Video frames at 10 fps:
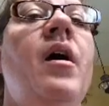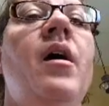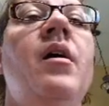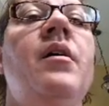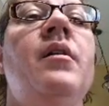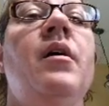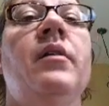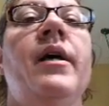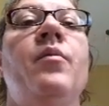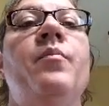On
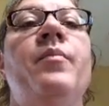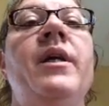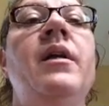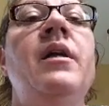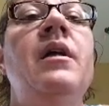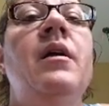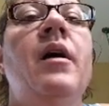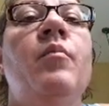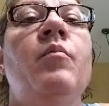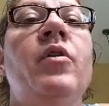letter B,
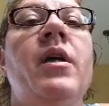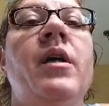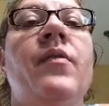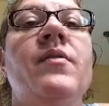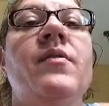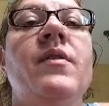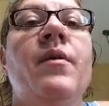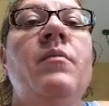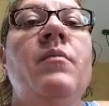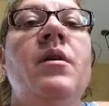I'm looking at the
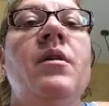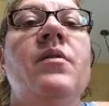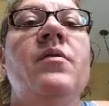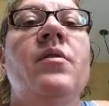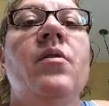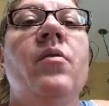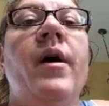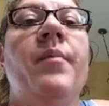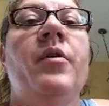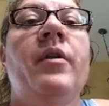sum, so
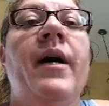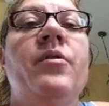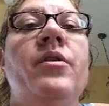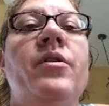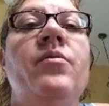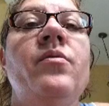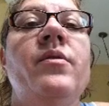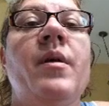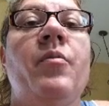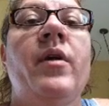I'm allowed to
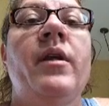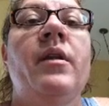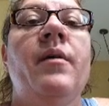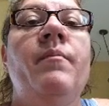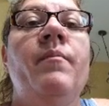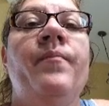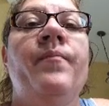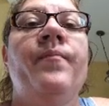separate them.